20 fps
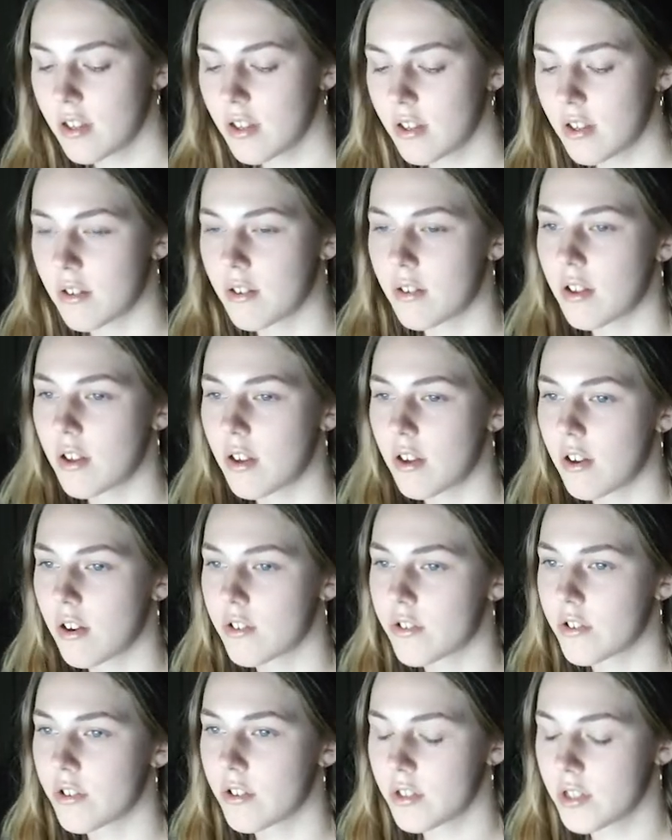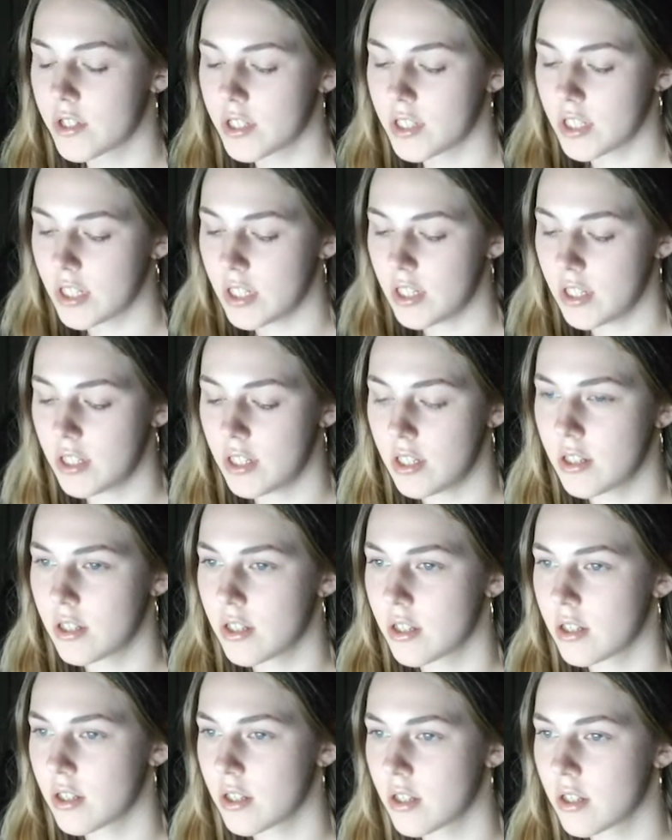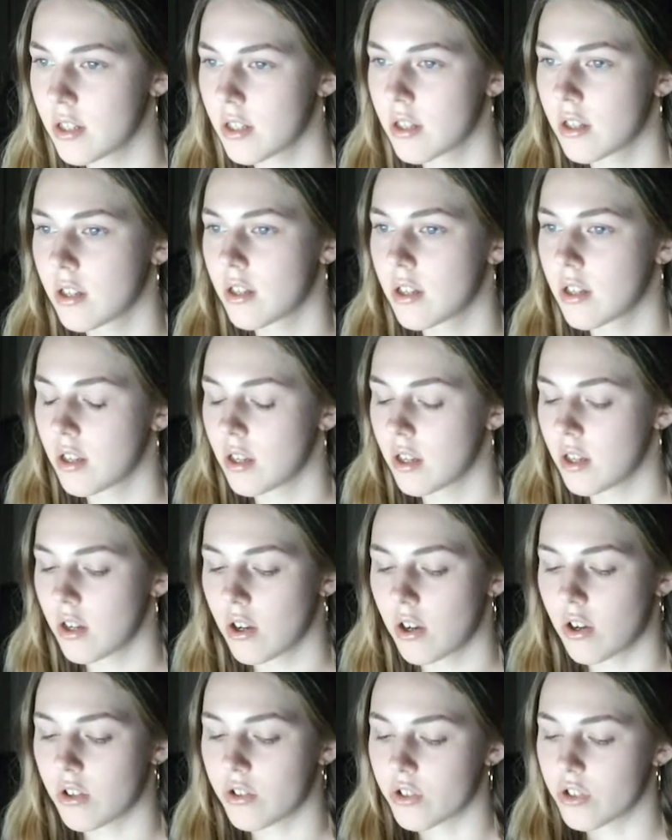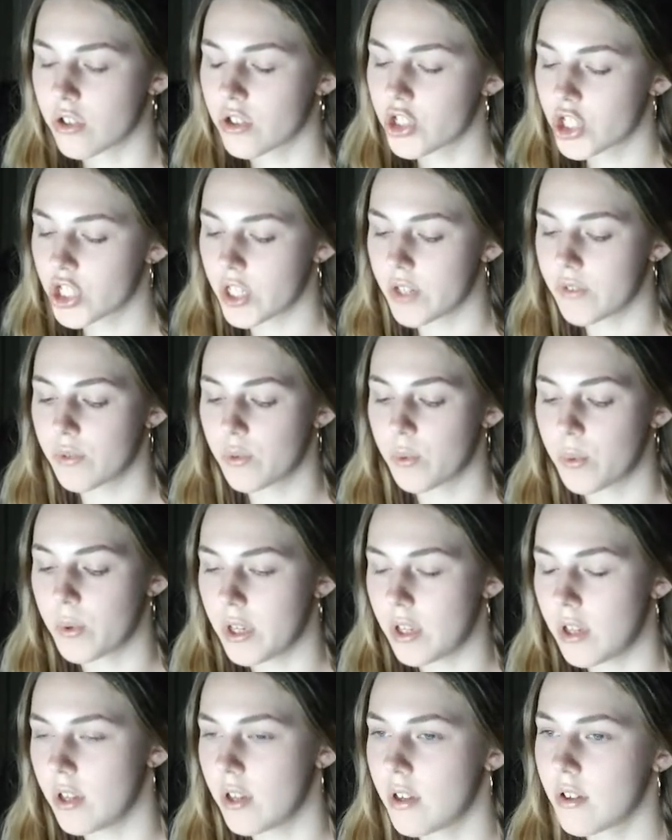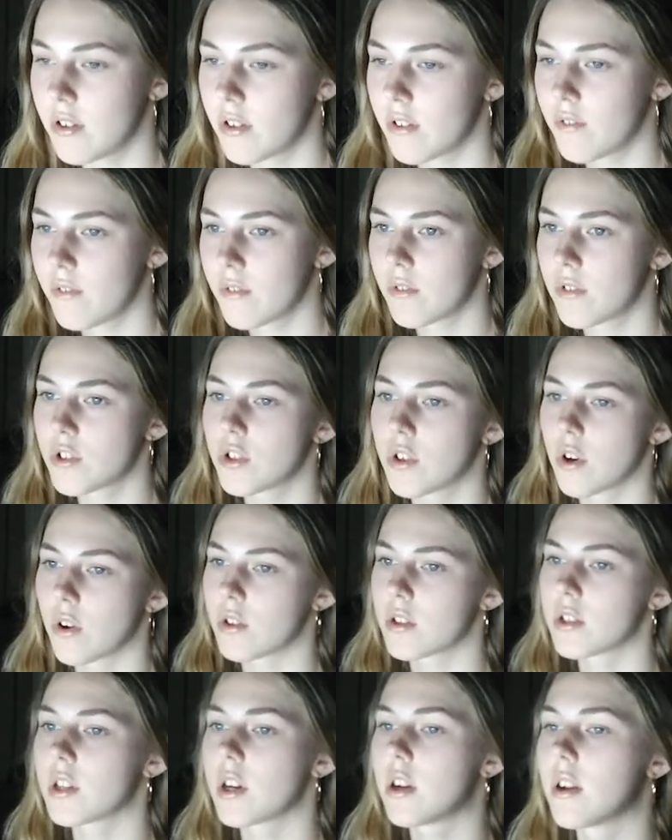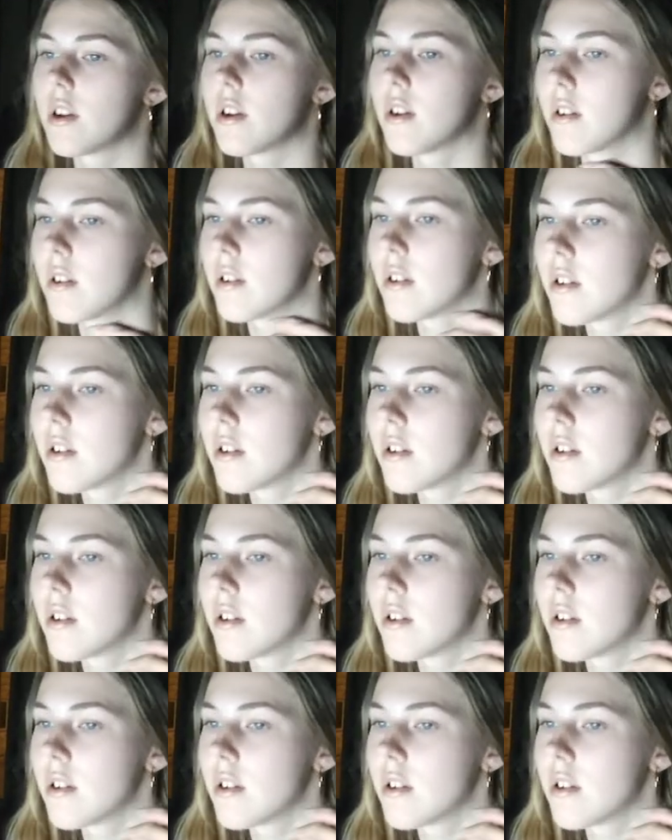You put Ctrl C, Ctrl Shift V, so it's gonna